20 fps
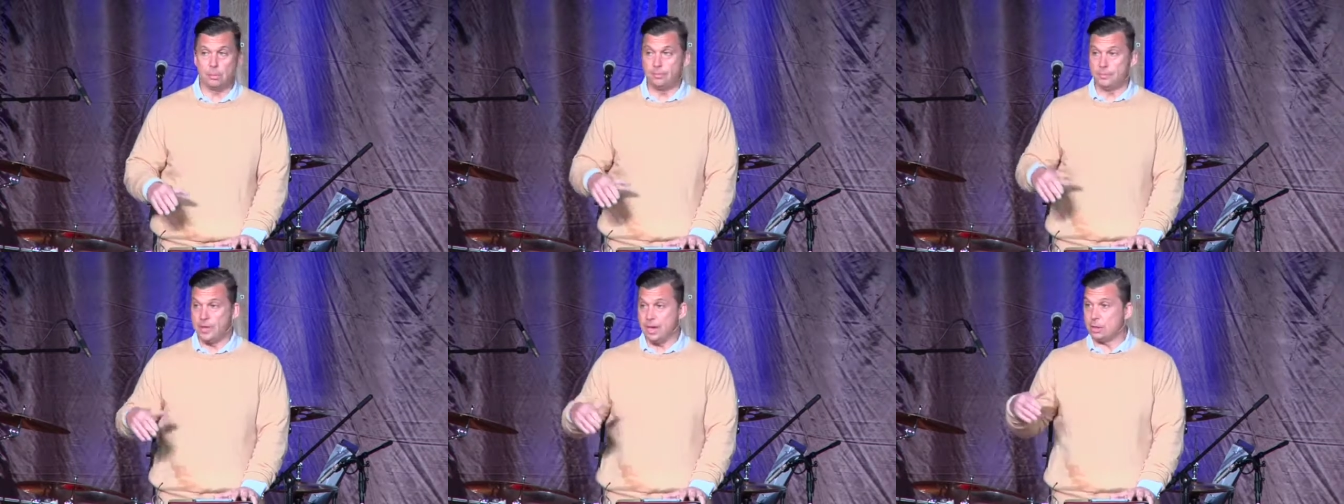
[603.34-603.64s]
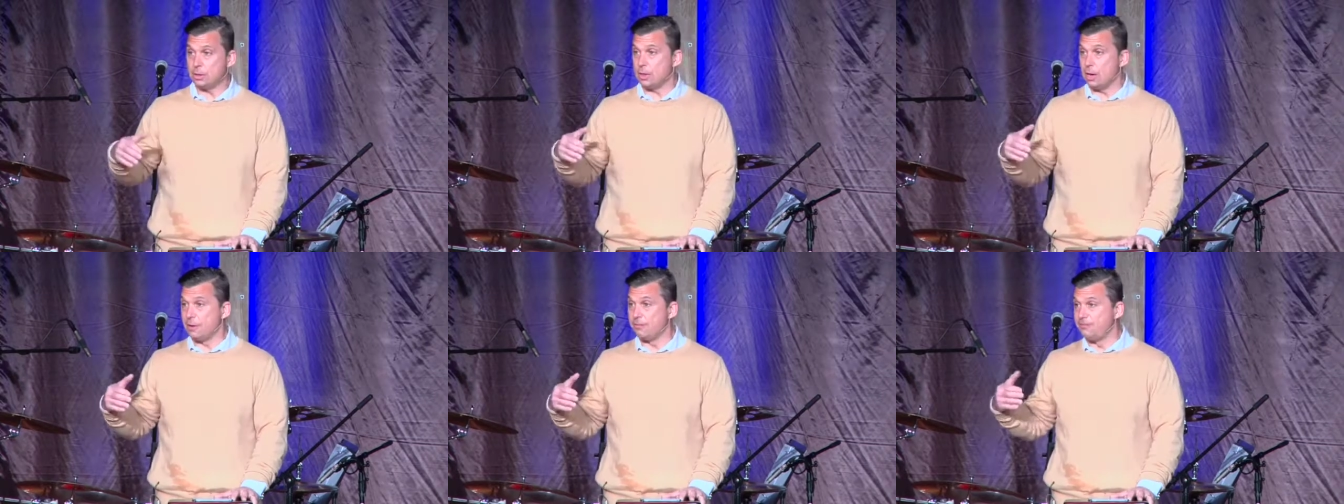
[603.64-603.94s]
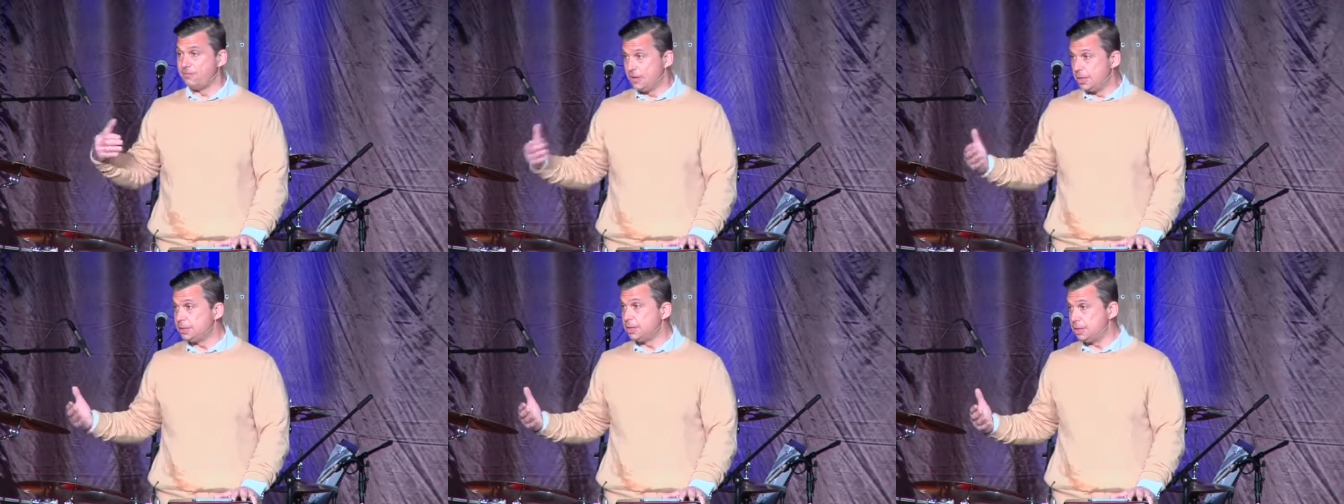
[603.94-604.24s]
that
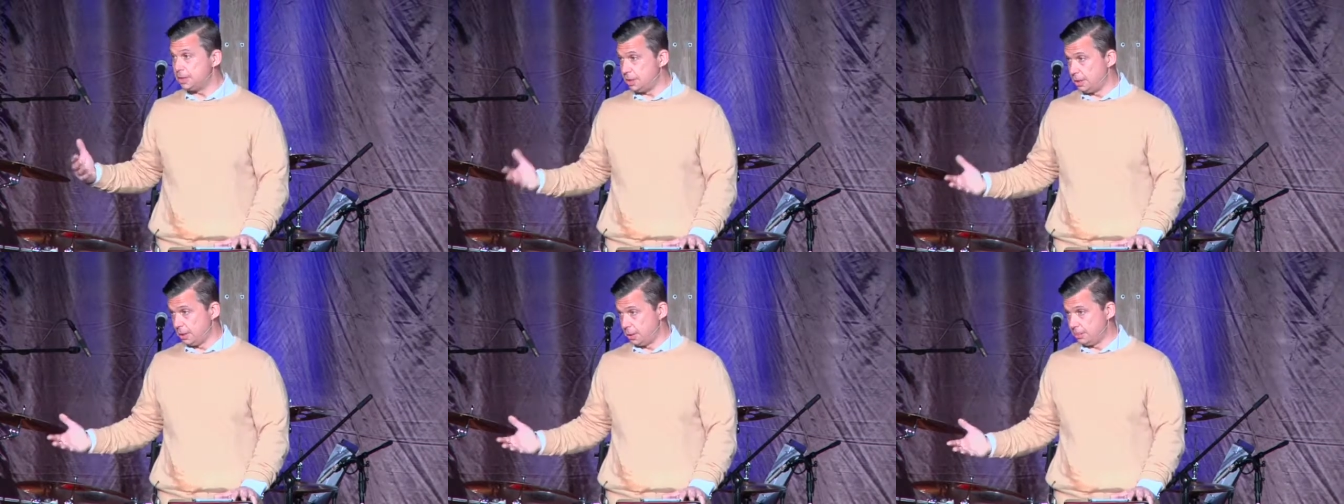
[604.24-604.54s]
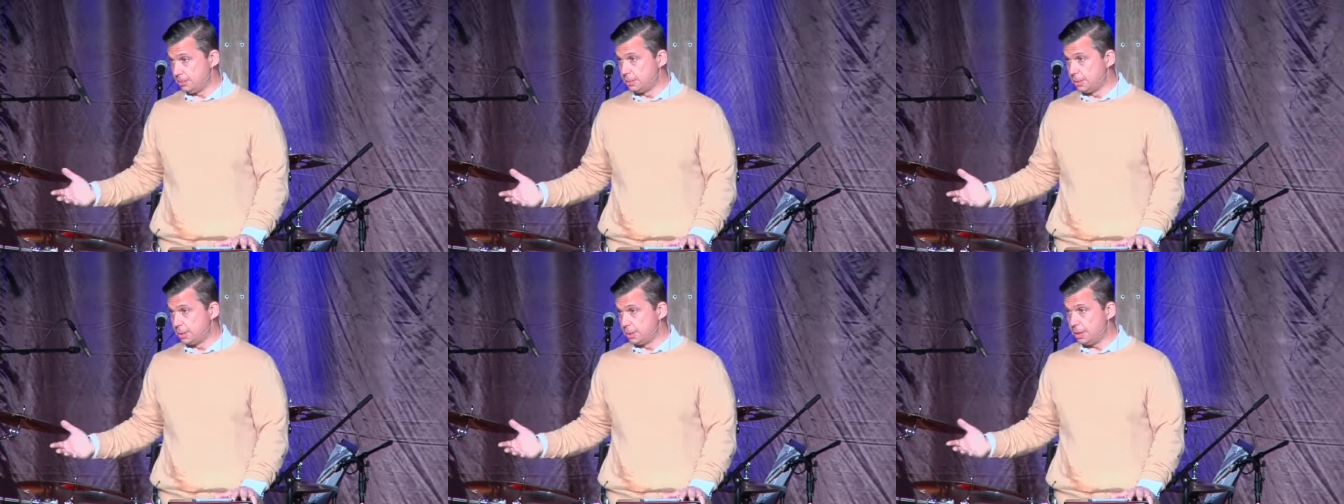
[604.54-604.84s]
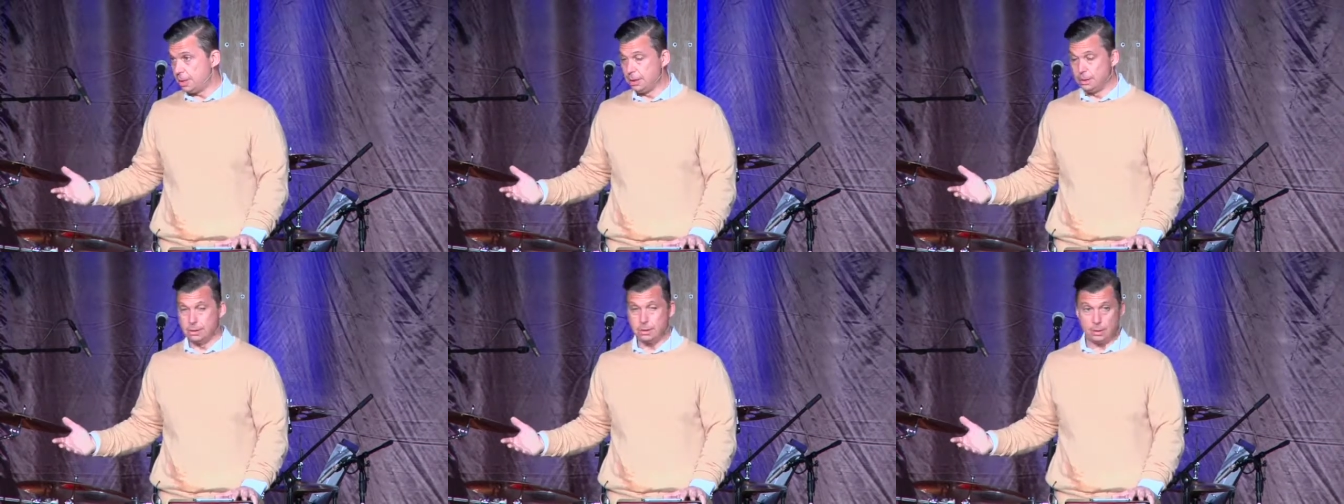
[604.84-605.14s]
offended him
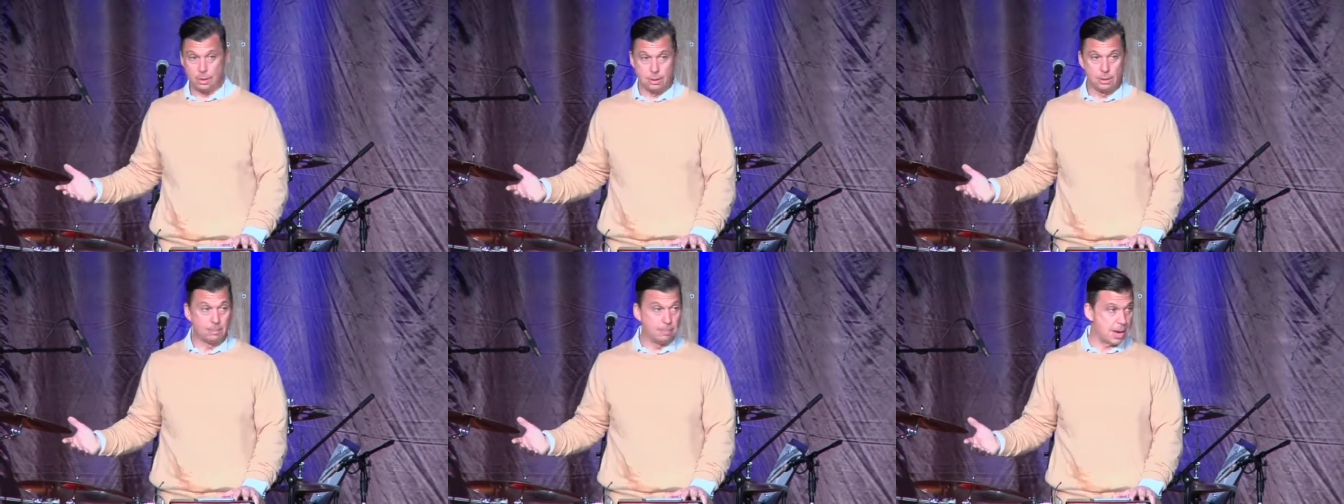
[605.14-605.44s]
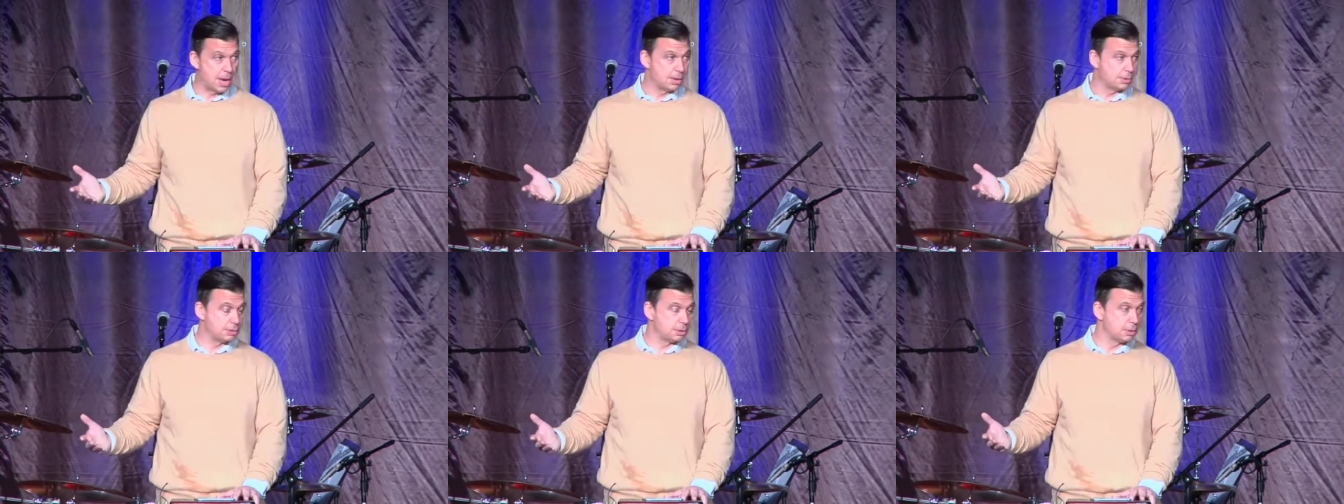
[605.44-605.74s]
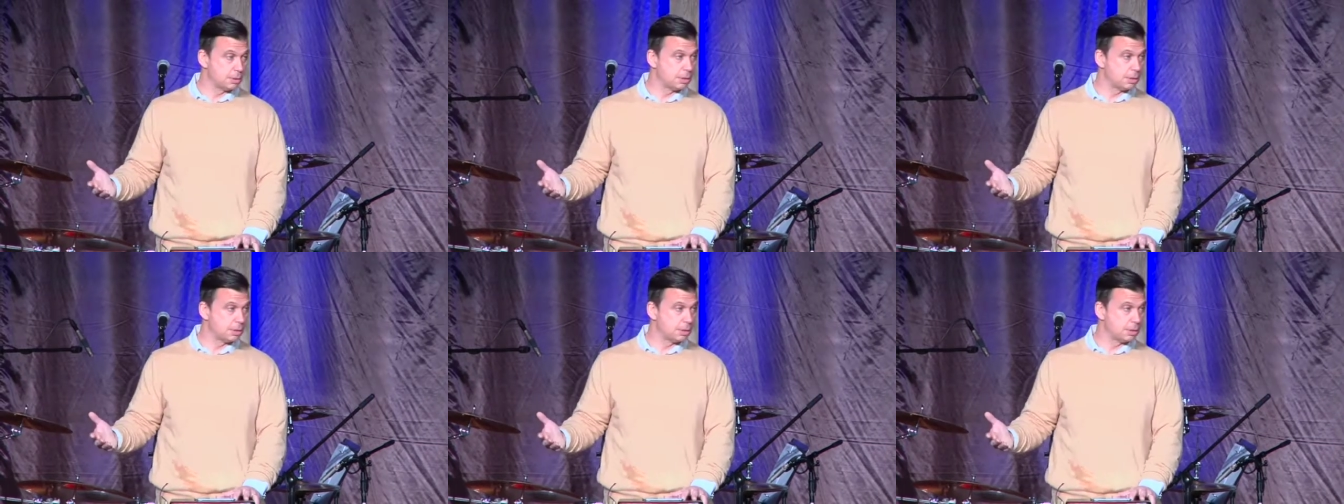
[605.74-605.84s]
in, in a matter.